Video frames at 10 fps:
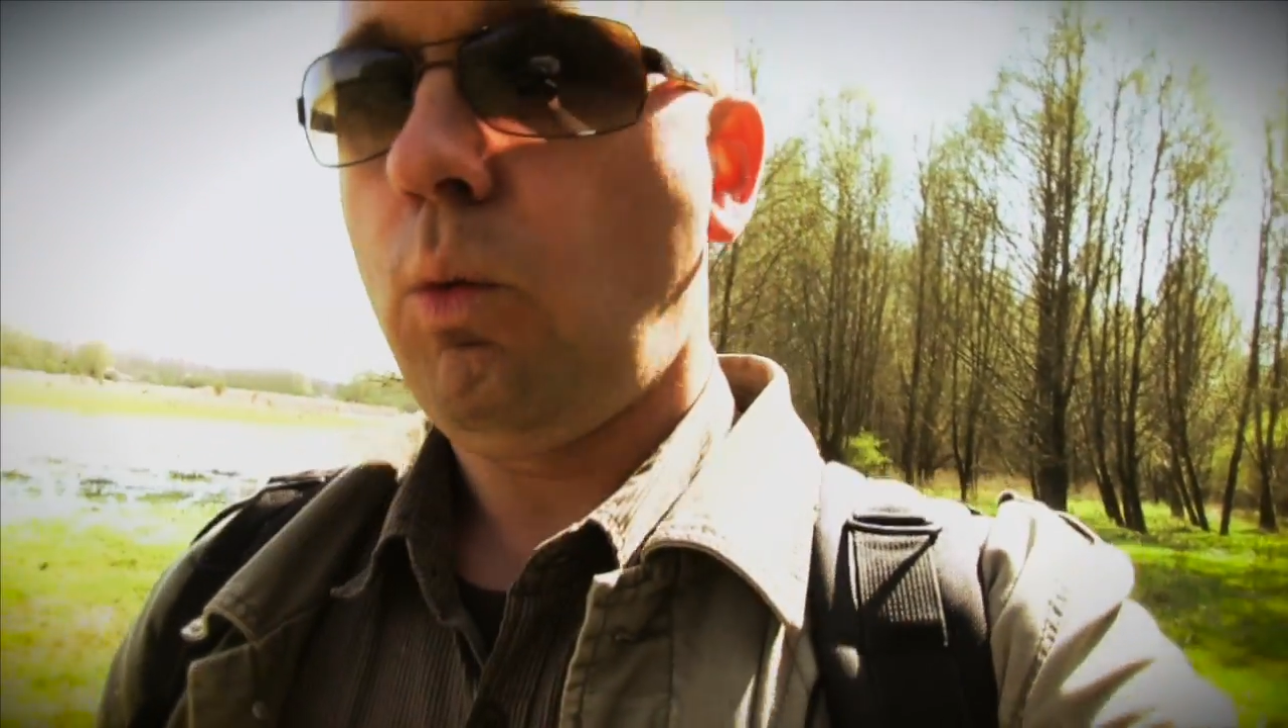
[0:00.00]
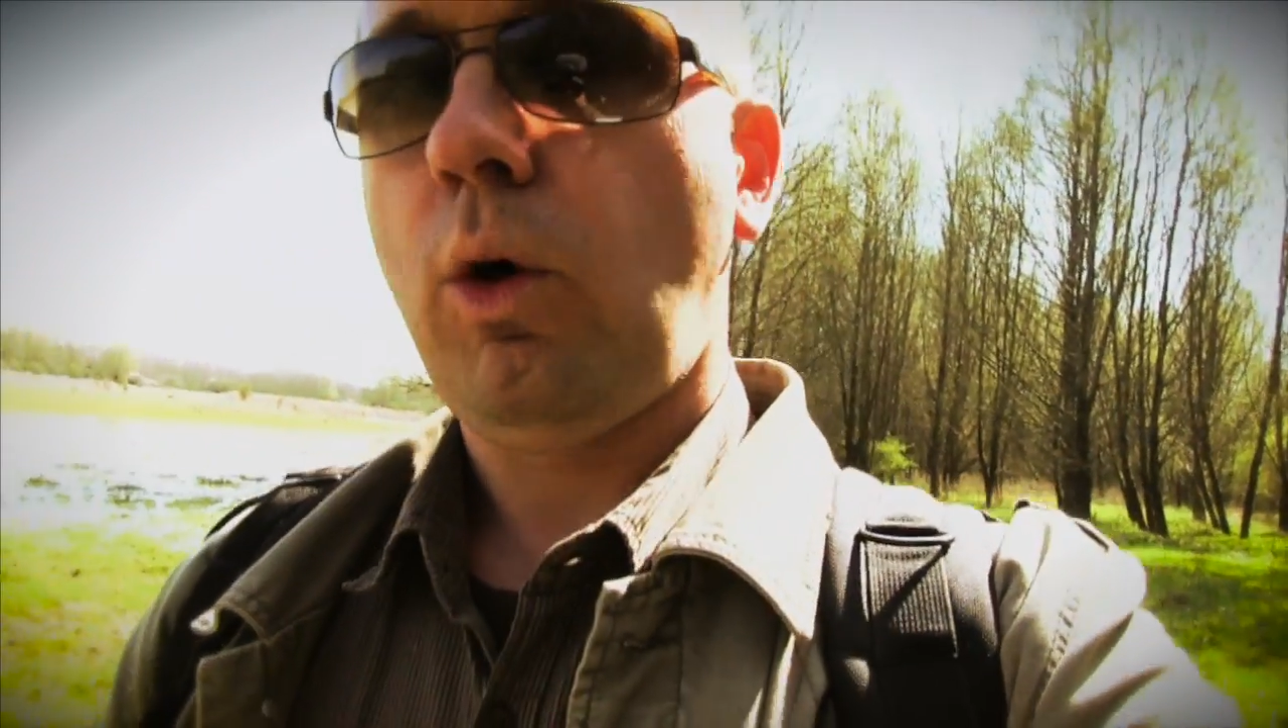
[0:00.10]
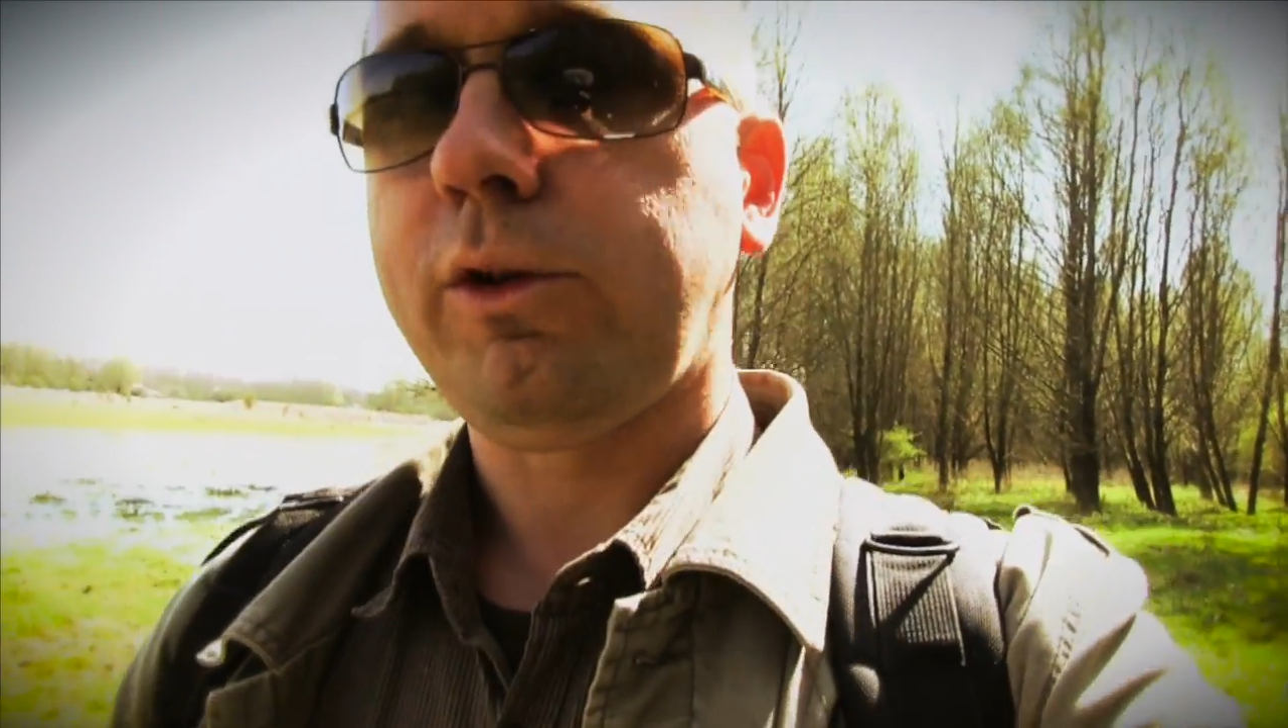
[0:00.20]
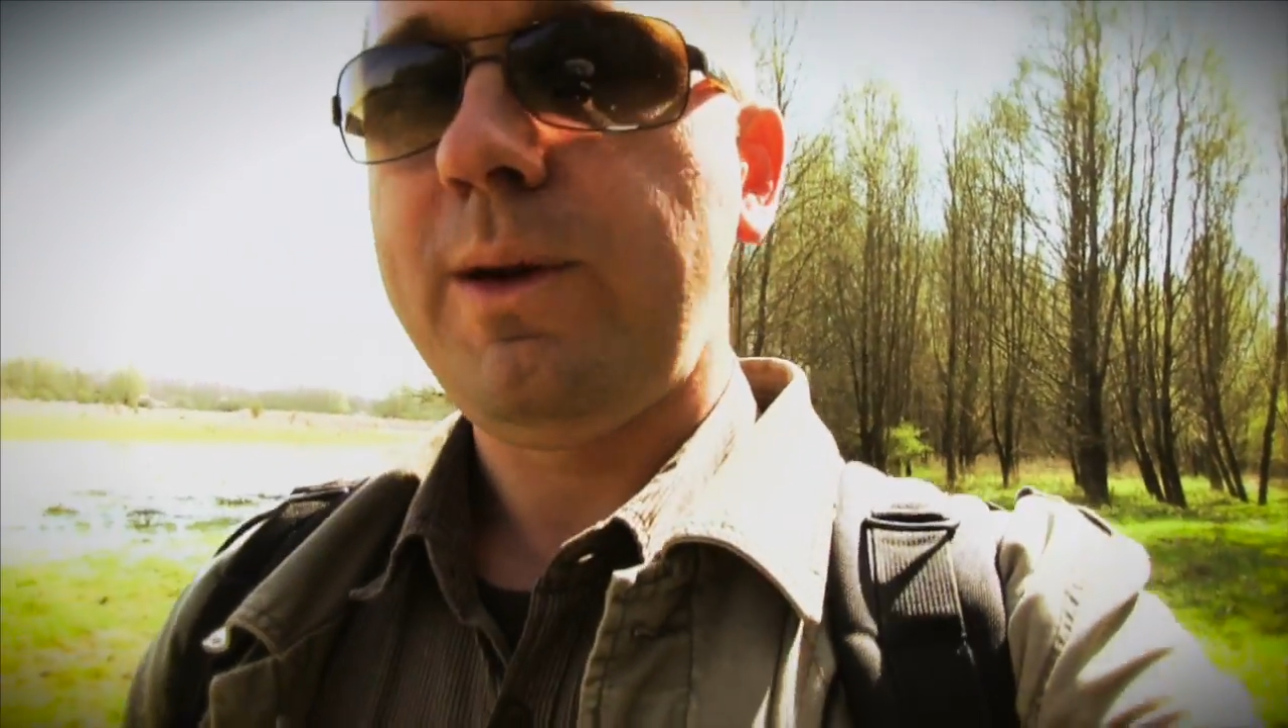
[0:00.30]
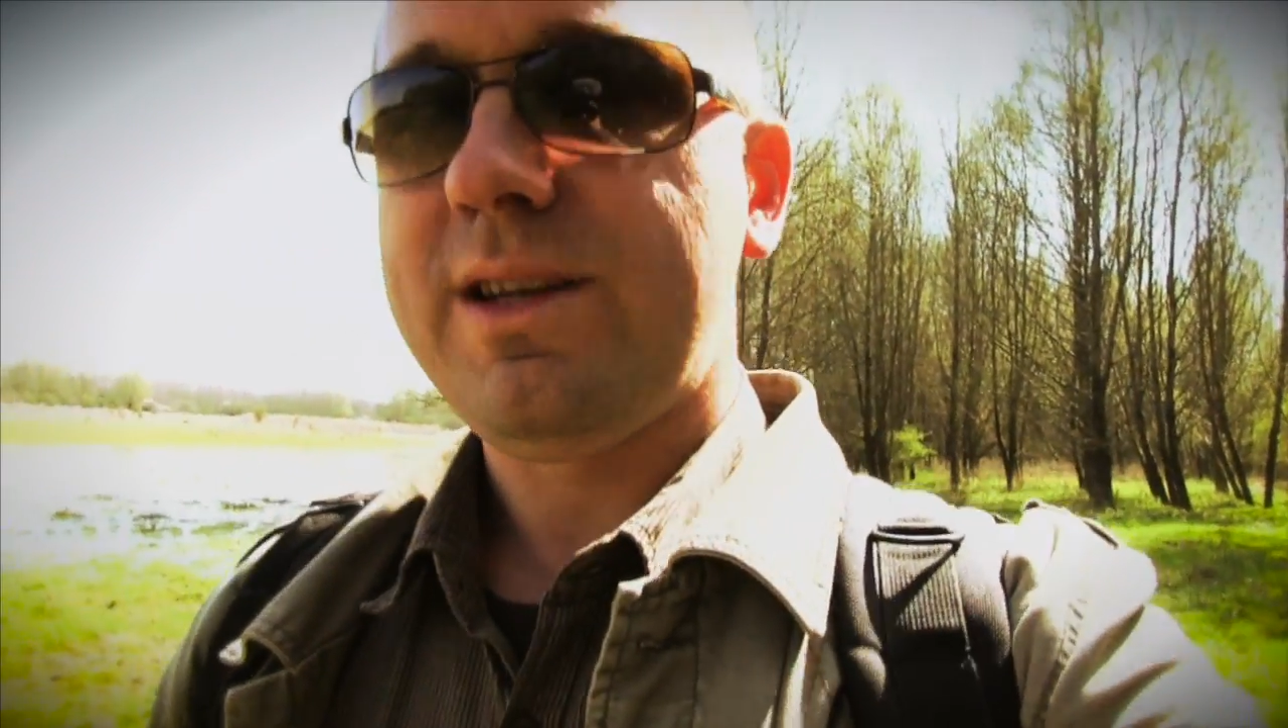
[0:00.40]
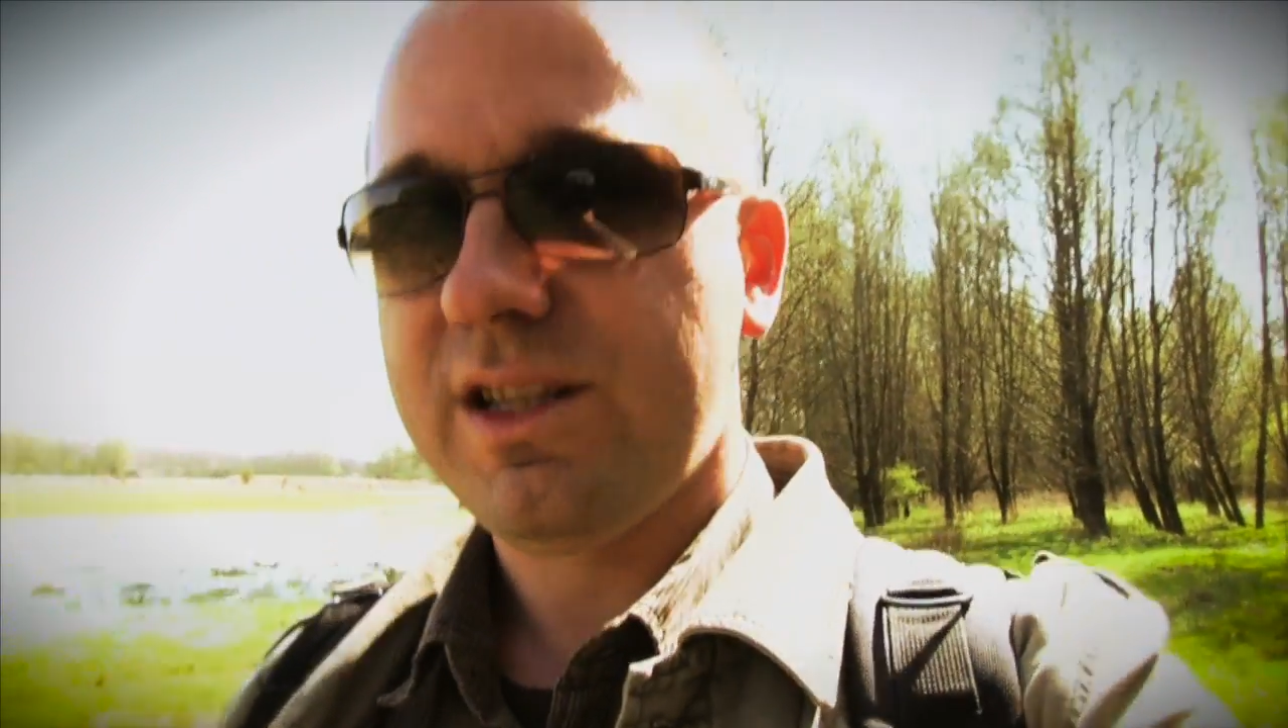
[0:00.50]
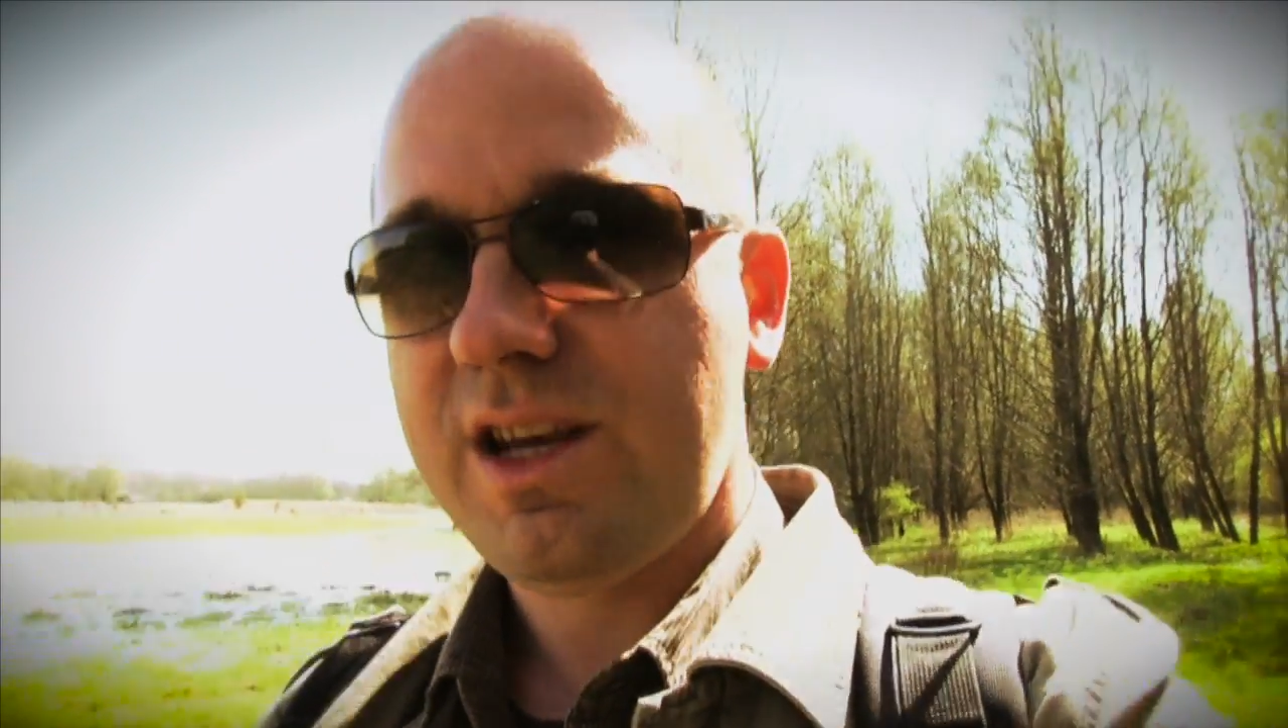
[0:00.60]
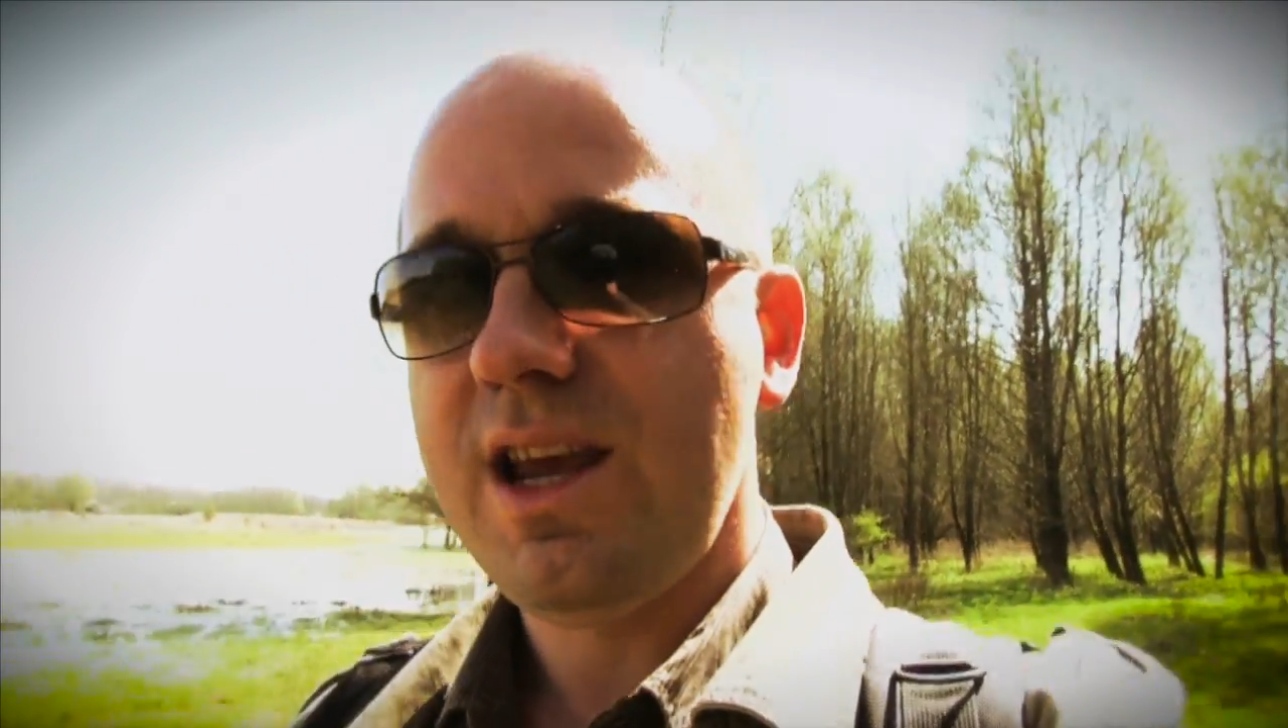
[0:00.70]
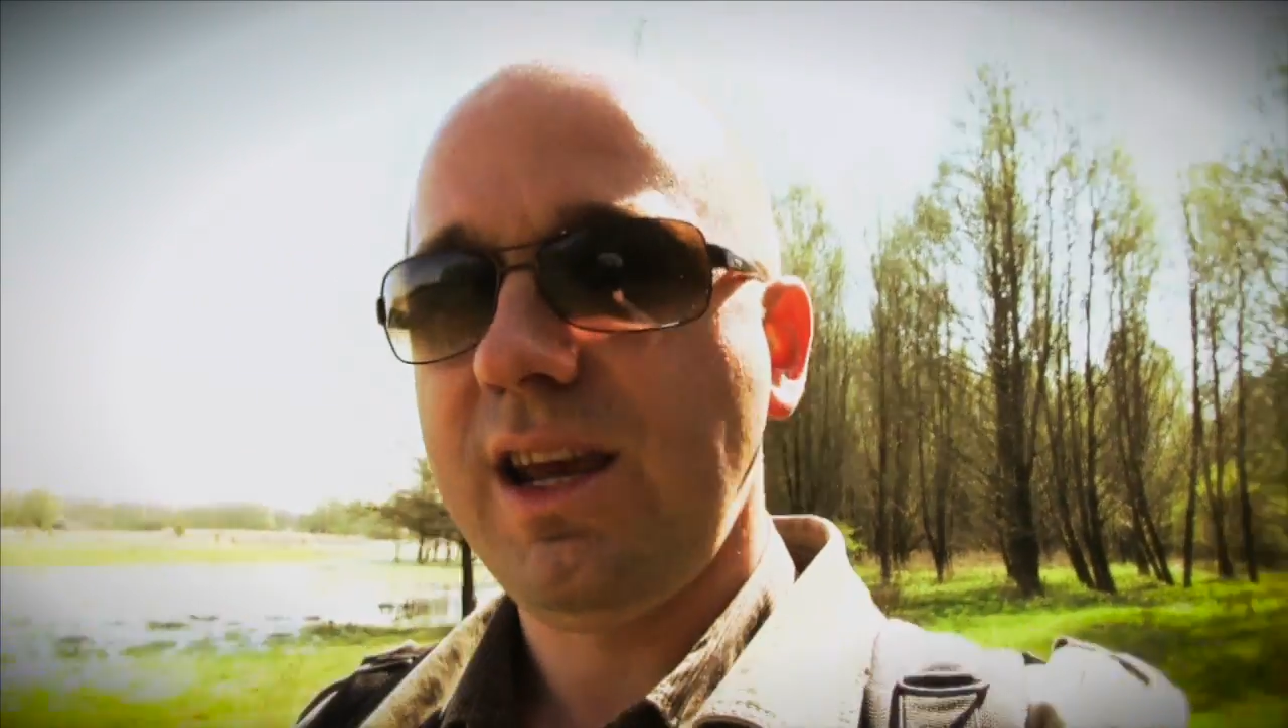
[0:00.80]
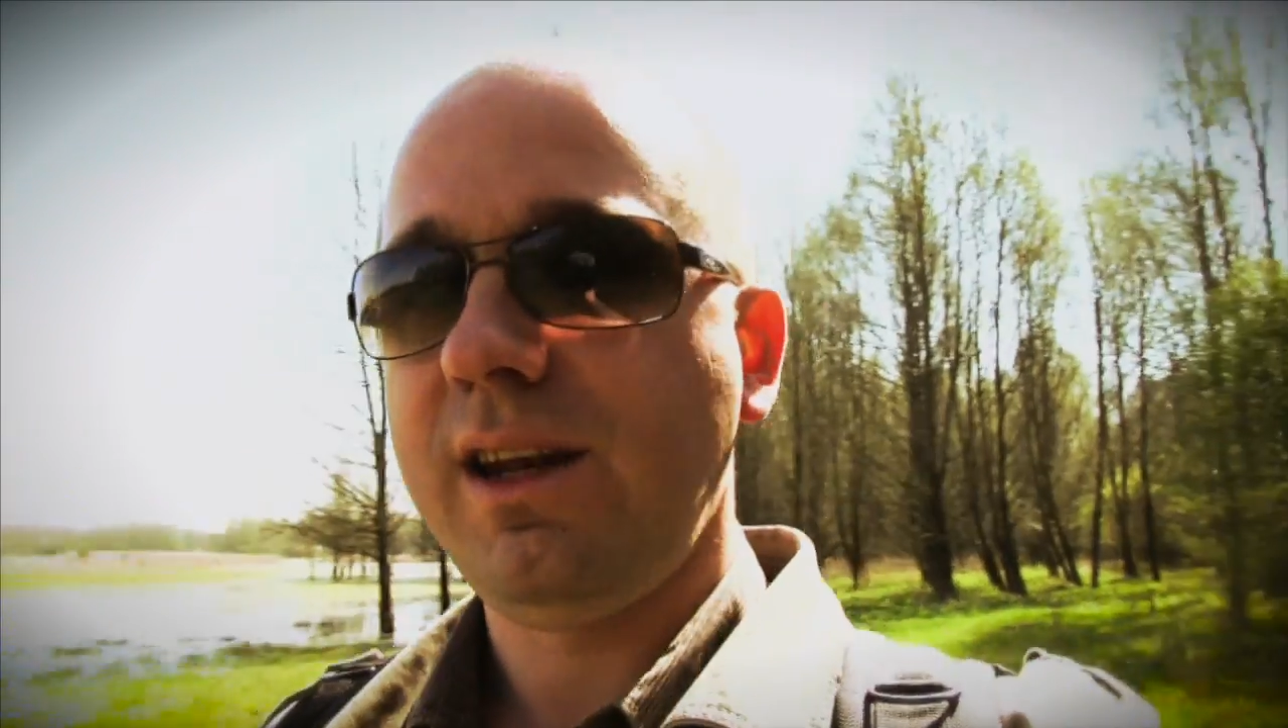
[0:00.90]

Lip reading: what we see